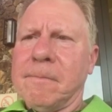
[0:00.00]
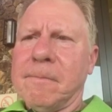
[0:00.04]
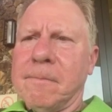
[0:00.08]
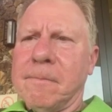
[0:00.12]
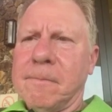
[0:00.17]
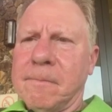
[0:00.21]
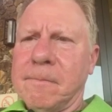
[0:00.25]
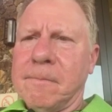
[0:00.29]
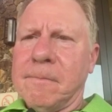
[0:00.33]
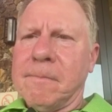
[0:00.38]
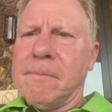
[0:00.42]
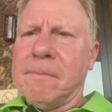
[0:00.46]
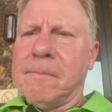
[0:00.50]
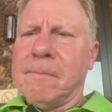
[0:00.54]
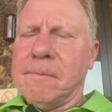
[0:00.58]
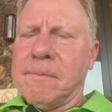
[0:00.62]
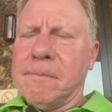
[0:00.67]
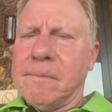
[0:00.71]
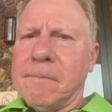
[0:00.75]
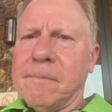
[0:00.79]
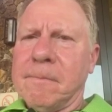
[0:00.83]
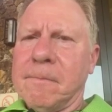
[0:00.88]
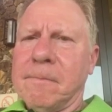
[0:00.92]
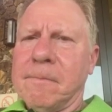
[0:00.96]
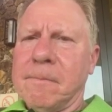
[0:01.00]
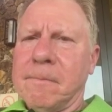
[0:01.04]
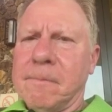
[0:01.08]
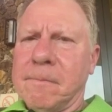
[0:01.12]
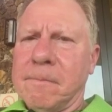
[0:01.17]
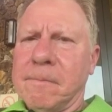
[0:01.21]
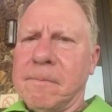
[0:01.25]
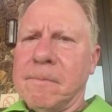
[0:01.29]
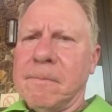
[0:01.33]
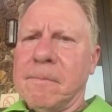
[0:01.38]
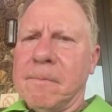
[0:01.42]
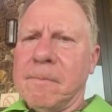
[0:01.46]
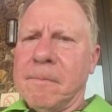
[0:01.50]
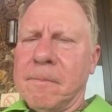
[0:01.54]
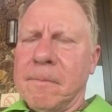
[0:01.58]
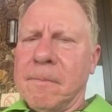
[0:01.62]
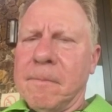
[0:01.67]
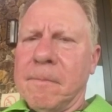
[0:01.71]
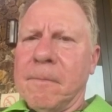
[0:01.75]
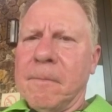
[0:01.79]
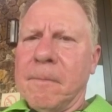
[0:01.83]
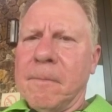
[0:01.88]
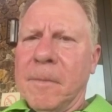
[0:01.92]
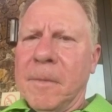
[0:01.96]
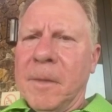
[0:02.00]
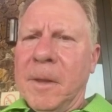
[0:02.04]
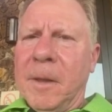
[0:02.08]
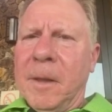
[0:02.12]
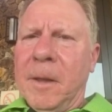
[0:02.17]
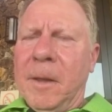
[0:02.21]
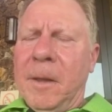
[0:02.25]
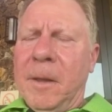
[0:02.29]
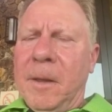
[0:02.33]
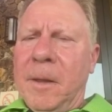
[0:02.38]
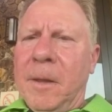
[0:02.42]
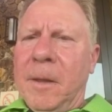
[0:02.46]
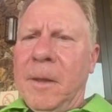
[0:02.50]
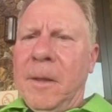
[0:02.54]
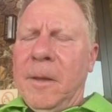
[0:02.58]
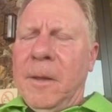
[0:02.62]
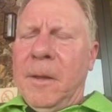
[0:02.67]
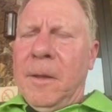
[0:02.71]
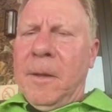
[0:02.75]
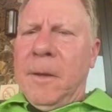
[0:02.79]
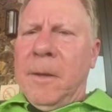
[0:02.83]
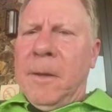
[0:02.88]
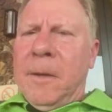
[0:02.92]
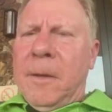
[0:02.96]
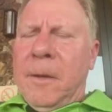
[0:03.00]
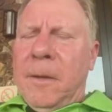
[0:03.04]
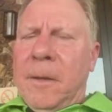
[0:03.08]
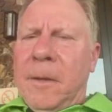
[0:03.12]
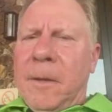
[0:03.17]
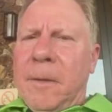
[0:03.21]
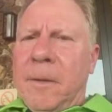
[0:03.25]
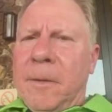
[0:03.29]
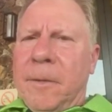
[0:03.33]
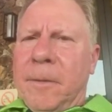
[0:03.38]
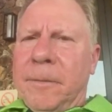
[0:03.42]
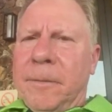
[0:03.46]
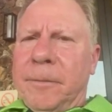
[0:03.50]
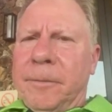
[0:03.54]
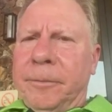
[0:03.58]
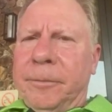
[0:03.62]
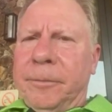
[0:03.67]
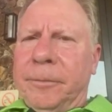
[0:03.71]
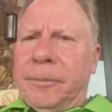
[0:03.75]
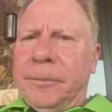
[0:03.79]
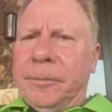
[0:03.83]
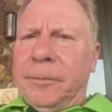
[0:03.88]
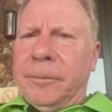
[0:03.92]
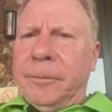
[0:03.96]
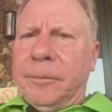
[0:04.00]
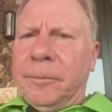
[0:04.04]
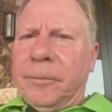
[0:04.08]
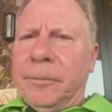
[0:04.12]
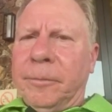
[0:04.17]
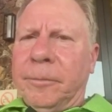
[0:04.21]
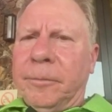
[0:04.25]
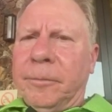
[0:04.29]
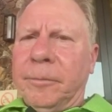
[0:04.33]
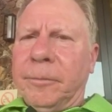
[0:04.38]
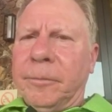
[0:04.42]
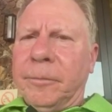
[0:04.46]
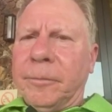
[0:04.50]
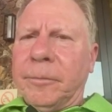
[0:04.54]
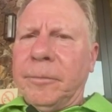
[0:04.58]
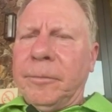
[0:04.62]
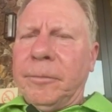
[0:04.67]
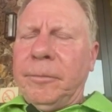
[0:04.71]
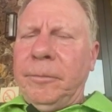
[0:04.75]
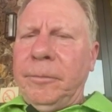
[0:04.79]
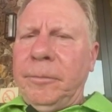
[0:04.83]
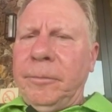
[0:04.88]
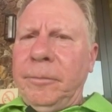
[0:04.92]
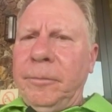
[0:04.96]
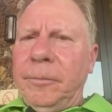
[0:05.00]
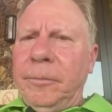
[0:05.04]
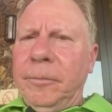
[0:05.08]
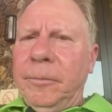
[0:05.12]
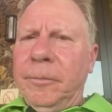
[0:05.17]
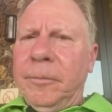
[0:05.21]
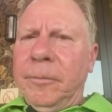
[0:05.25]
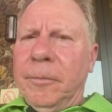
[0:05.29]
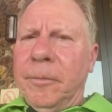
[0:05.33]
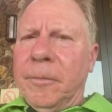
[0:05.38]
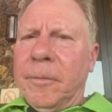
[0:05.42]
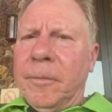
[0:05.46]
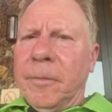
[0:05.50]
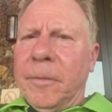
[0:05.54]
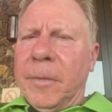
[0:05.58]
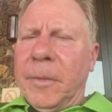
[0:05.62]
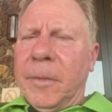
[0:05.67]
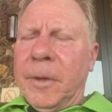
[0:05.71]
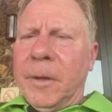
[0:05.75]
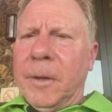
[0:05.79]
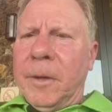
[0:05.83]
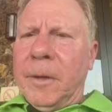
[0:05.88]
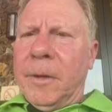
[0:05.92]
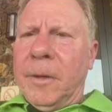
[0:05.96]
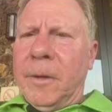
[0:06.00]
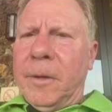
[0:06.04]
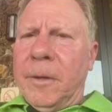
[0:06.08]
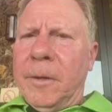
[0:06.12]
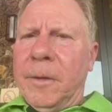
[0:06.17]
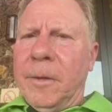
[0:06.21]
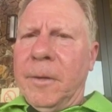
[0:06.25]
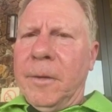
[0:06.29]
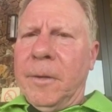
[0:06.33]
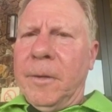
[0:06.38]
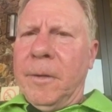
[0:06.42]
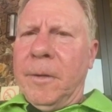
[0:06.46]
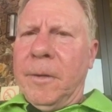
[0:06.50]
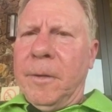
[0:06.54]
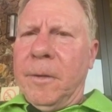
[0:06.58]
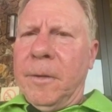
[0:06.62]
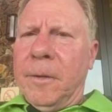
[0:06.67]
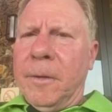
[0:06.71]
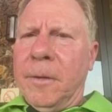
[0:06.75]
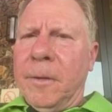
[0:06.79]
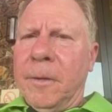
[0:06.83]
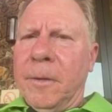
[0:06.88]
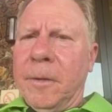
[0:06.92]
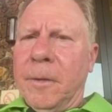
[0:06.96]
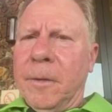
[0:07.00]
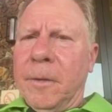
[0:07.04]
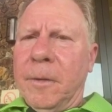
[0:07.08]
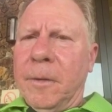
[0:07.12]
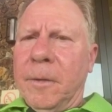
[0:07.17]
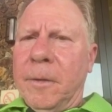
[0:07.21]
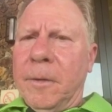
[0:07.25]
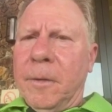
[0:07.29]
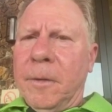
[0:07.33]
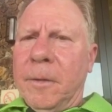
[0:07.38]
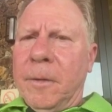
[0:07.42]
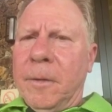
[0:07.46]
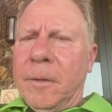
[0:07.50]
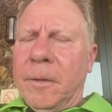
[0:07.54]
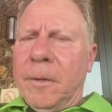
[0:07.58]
No words are spoken by the person on screen.